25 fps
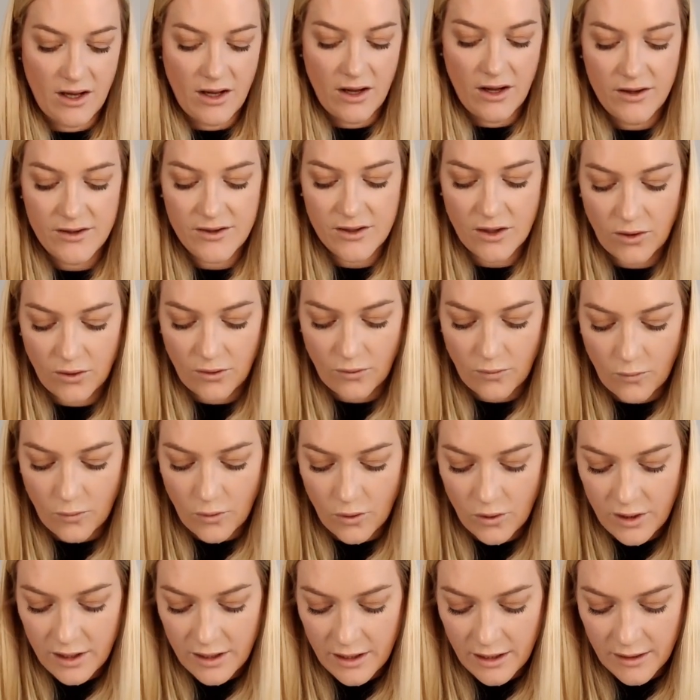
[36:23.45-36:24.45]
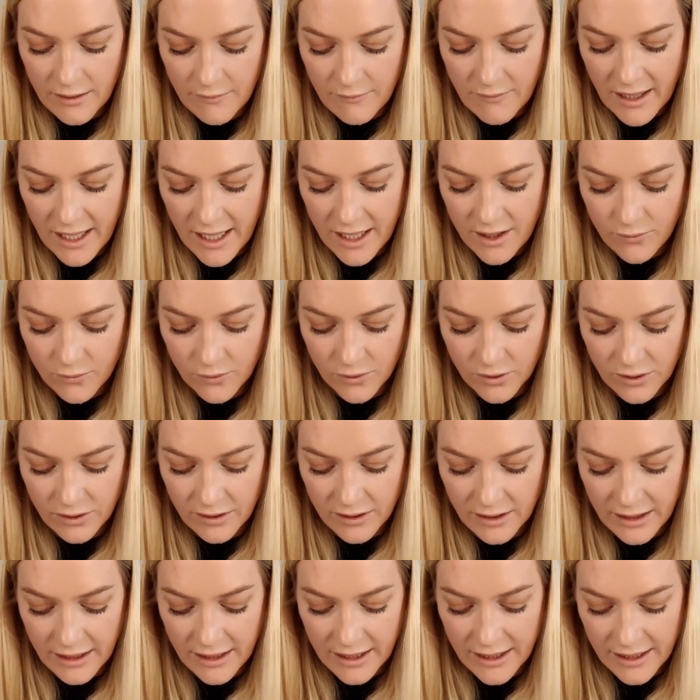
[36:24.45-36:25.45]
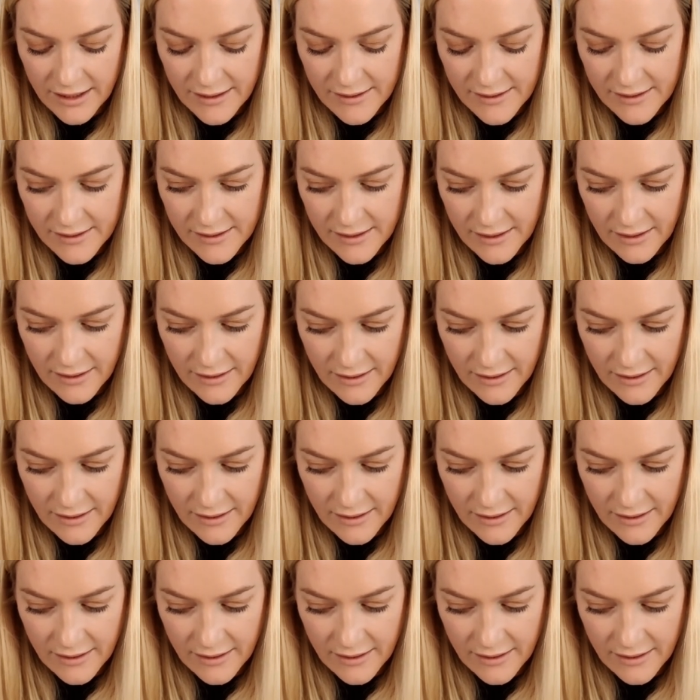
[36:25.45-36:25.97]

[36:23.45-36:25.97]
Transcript: So main one is